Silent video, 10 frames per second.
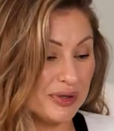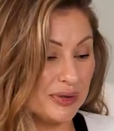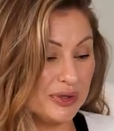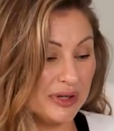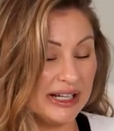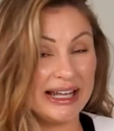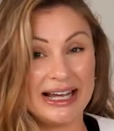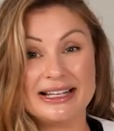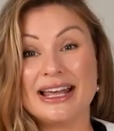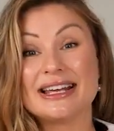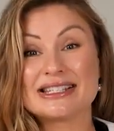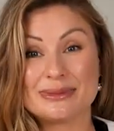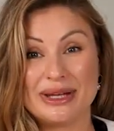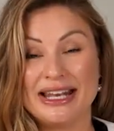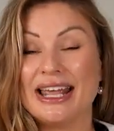So you can add as
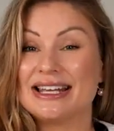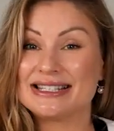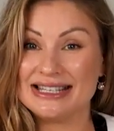many as